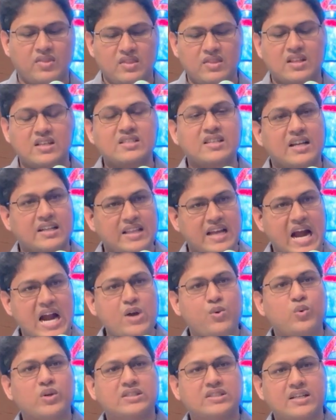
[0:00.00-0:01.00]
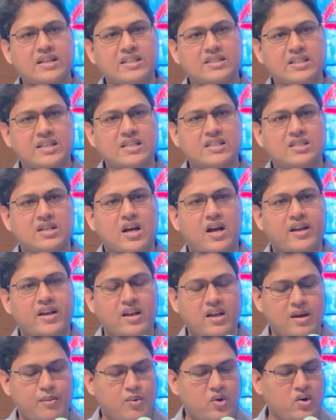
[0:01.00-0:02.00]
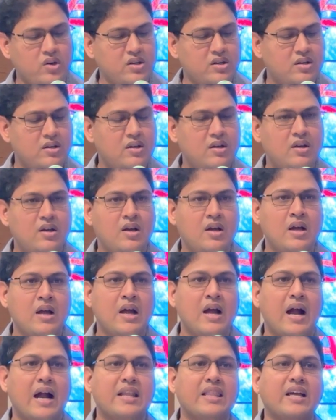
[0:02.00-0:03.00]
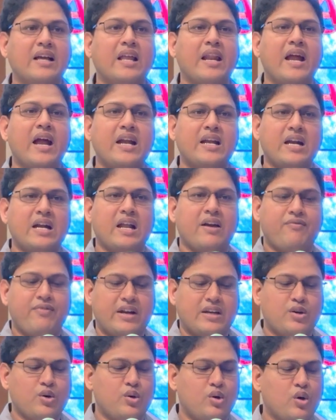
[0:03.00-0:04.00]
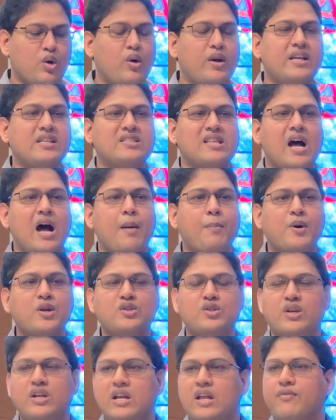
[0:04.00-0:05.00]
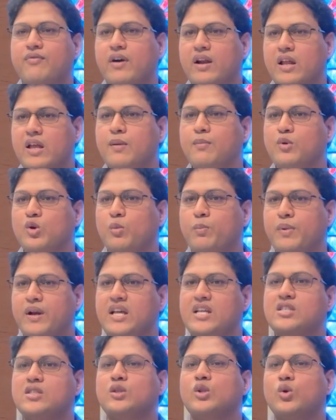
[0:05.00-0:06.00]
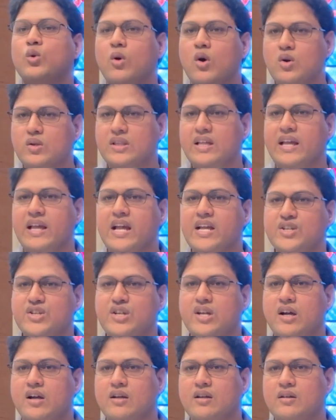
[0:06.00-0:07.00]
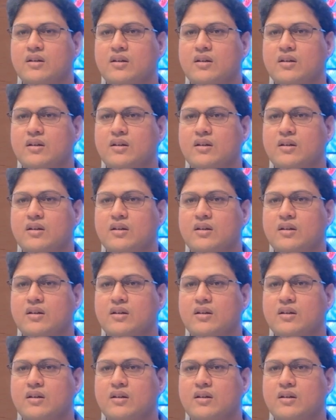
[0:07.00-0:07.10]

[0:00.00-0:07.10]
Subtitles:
These are the adversaries he is talking about. And the great and effective door is the opportunity for him to preach throughout the Asia.